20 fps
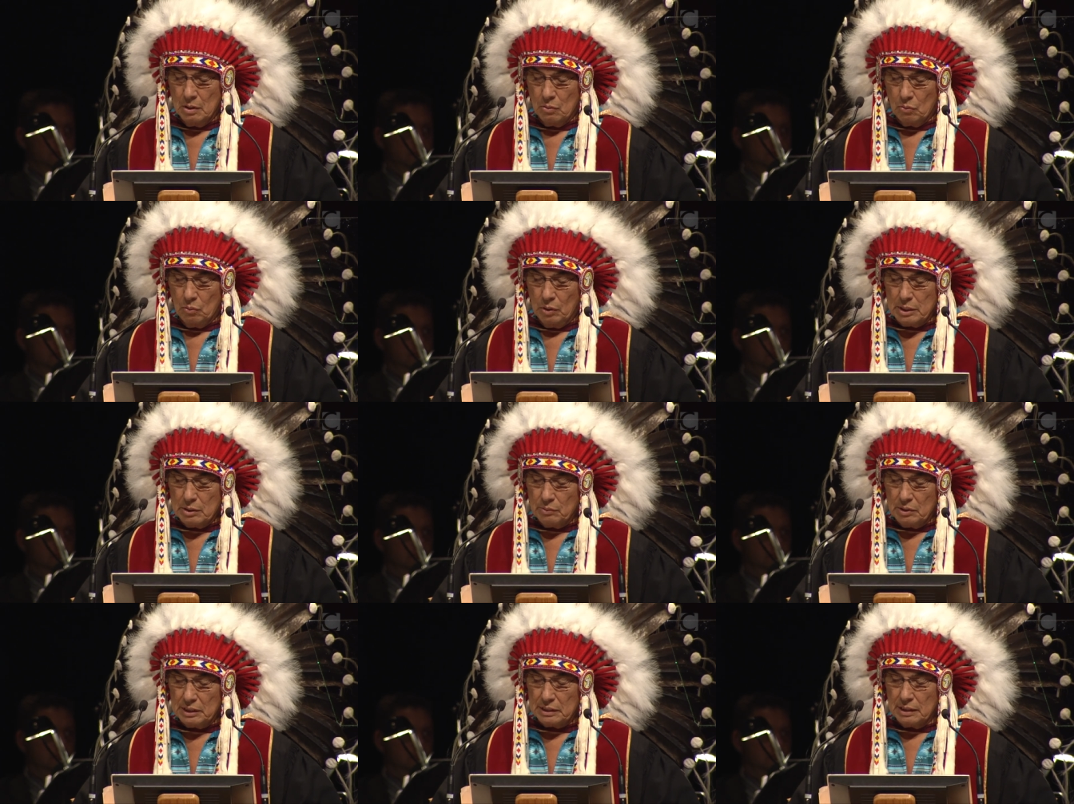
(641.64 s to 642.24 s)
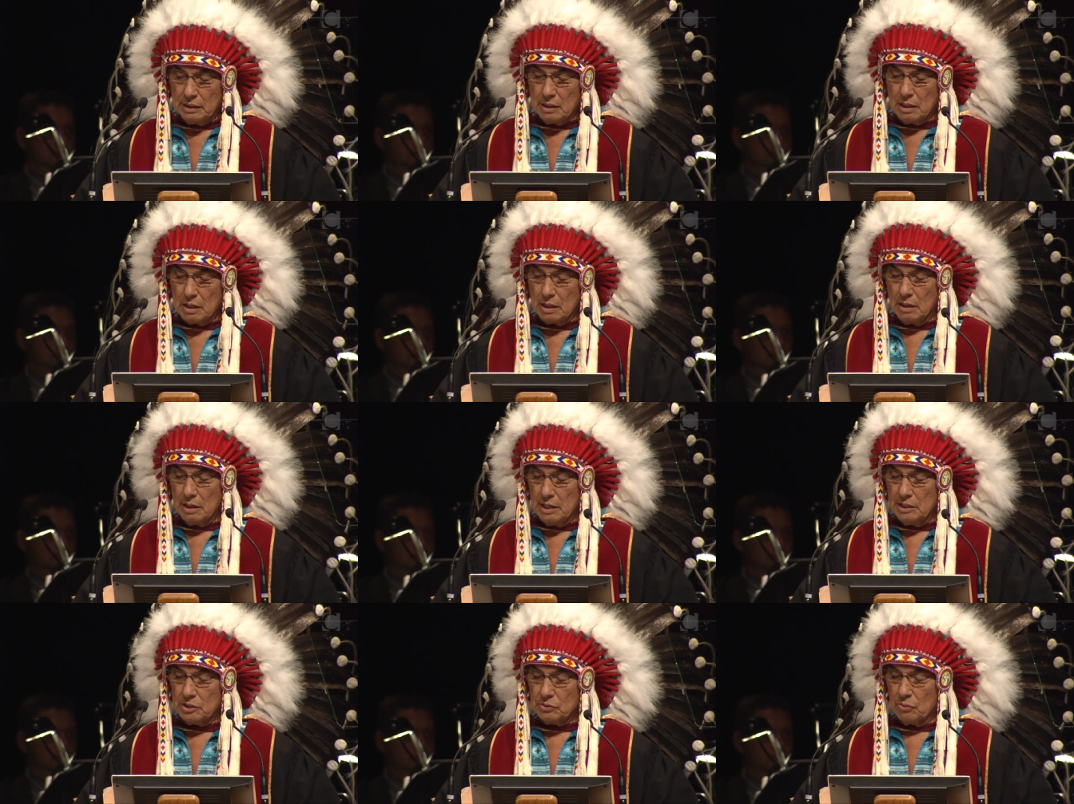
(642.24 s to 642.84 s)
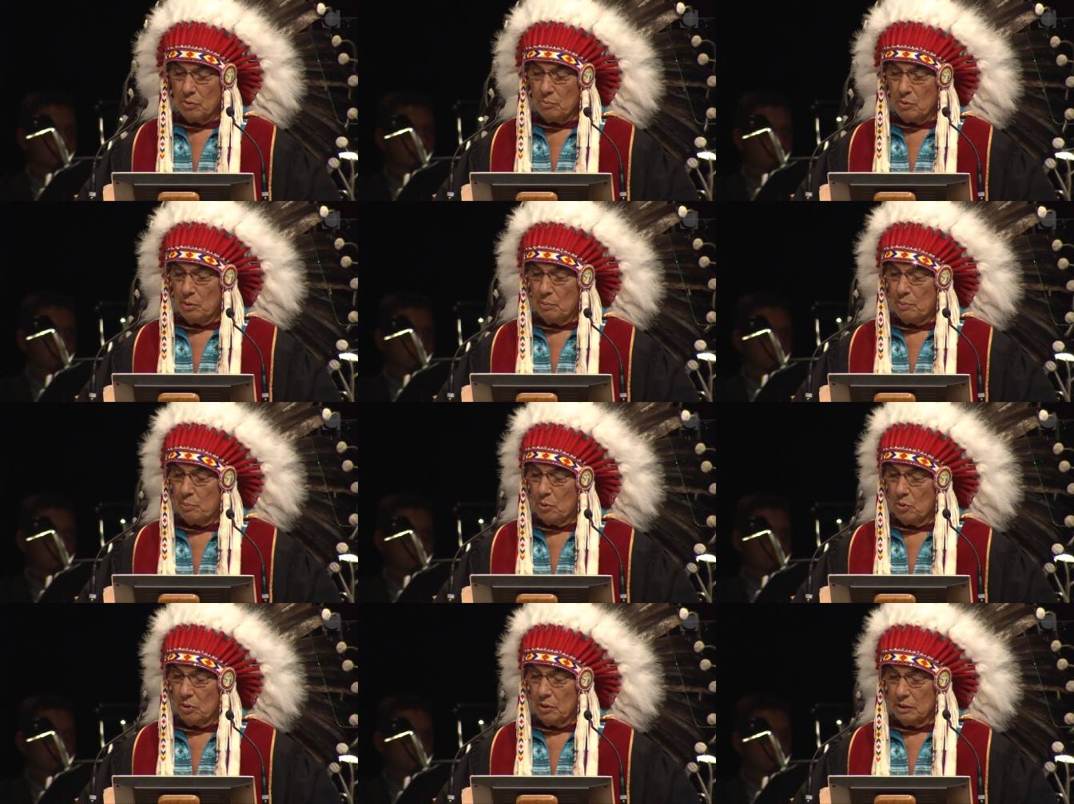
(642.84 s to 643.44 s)
When we did our interim
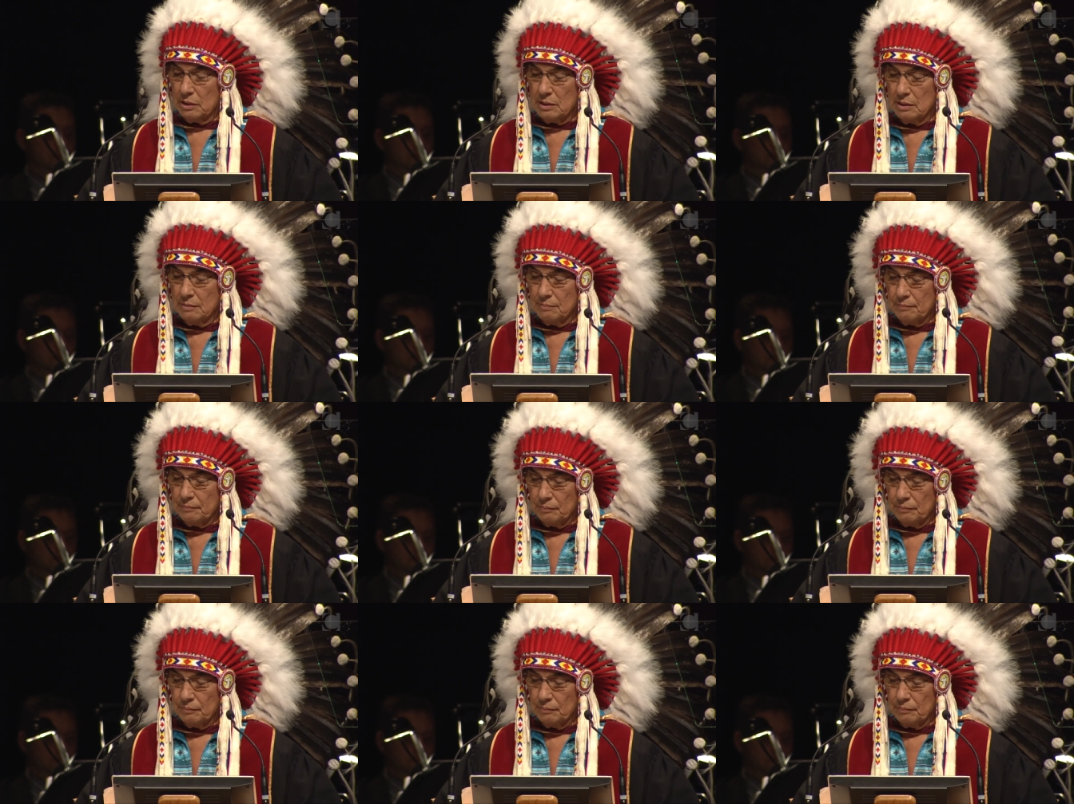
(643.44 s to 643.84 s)
report,